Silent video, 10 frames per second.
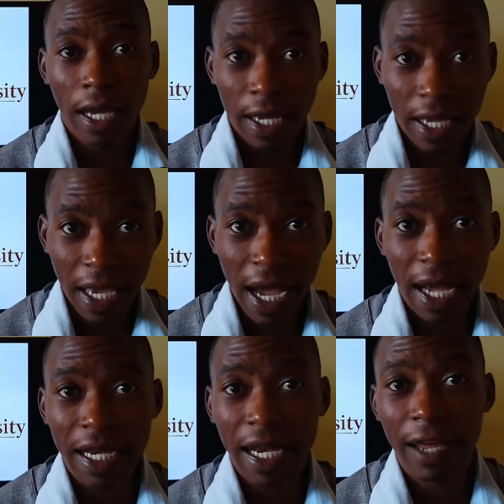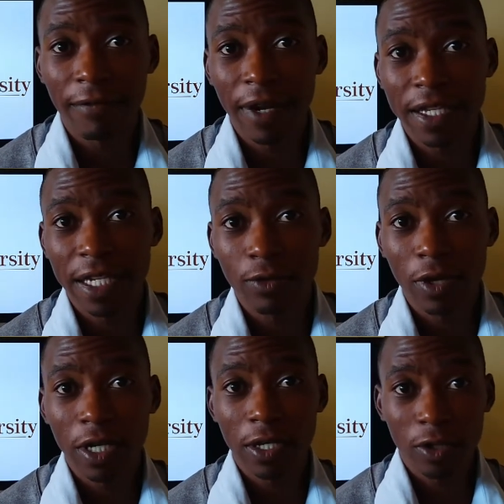here at LifeVersity
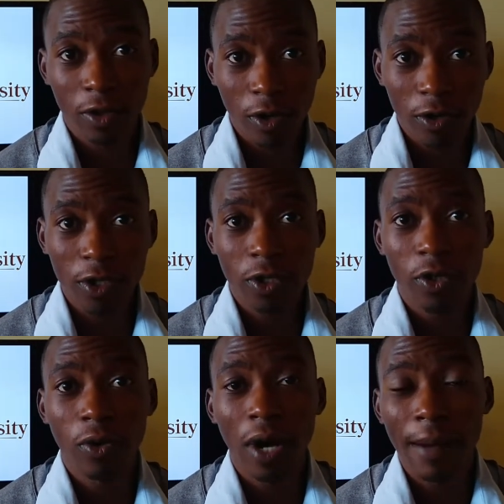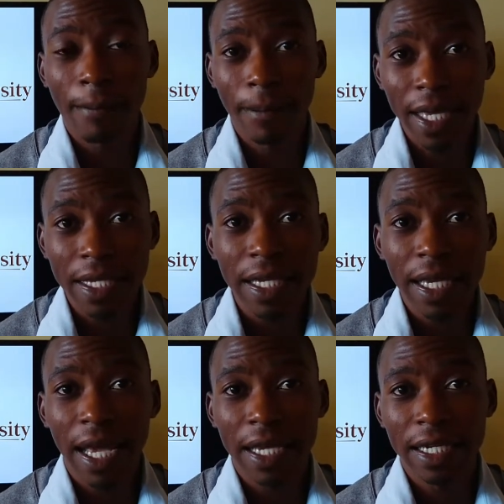we disclose to you
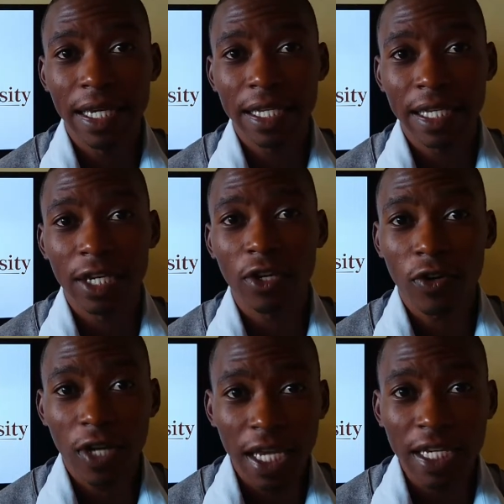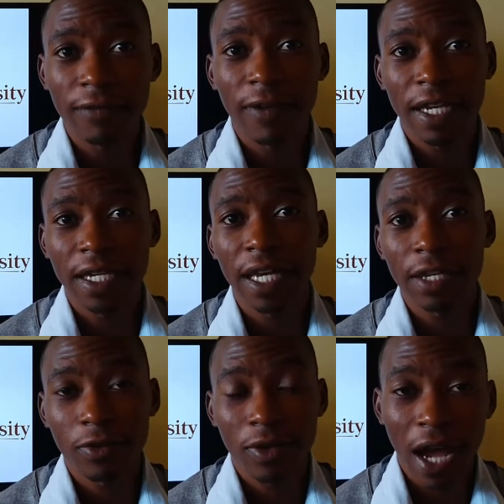amazing ideas and creative
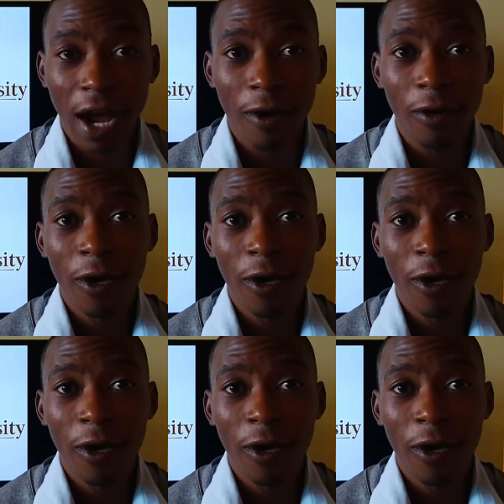ideas on how